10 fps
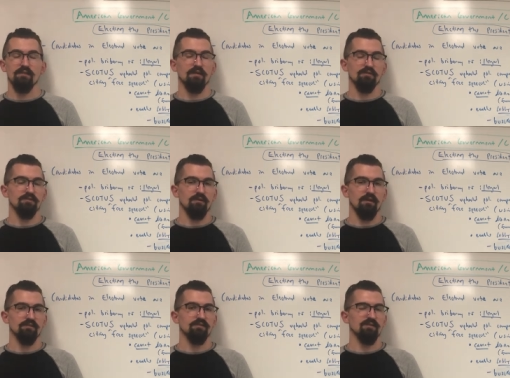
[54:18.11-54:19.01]
Not just the
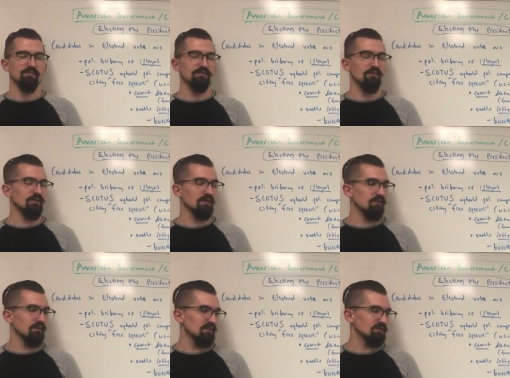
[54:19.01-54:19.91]
United States, but certainly in the
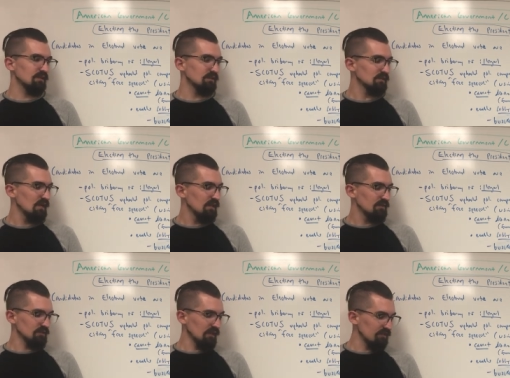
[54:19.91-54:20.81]
United States.
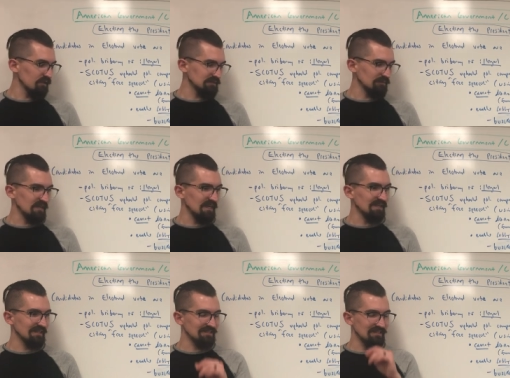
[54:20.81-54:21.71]
There's a lot of things that we
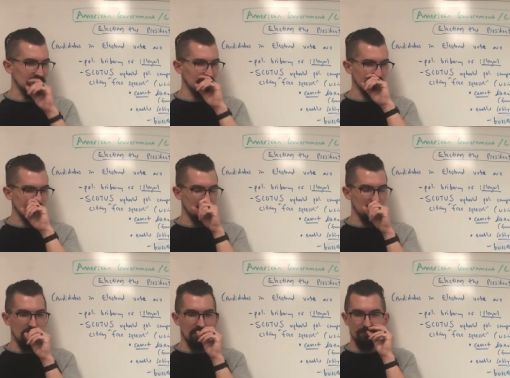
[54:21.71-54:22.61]
can't get done or get
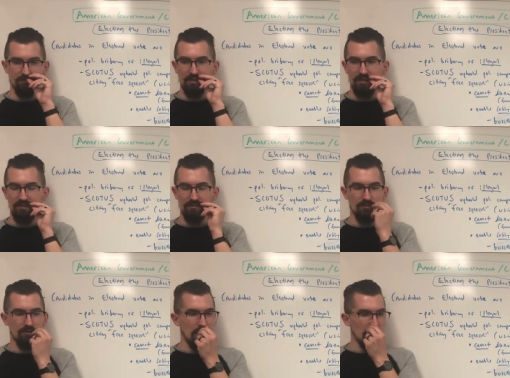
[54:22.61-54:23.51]
blocked or get
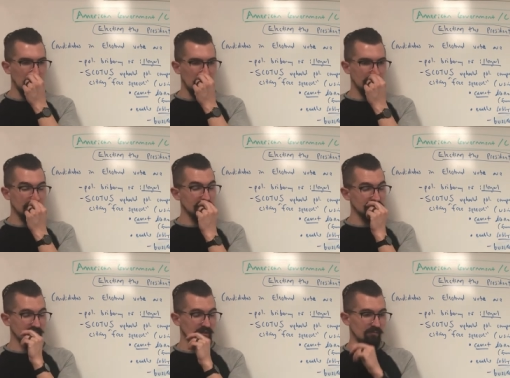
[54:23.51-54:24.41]
hindered because
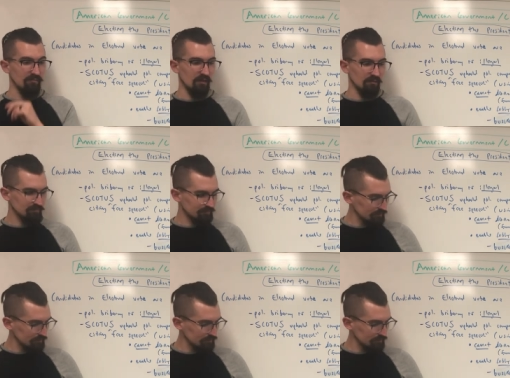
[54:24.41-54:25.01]
of lobbying.